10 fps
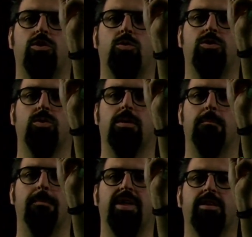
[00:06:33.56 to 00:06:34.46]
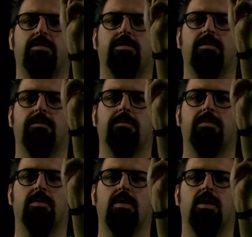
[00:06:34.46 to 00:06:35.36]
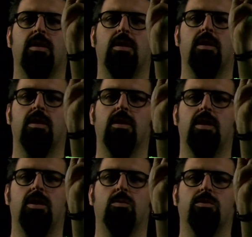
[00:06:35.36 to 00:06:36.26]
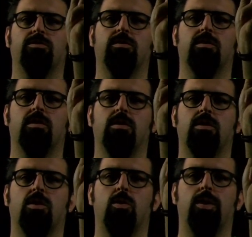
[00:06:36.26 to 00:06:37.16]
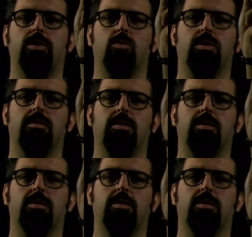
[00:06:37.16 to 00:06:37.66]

do it with a method equals RAID one.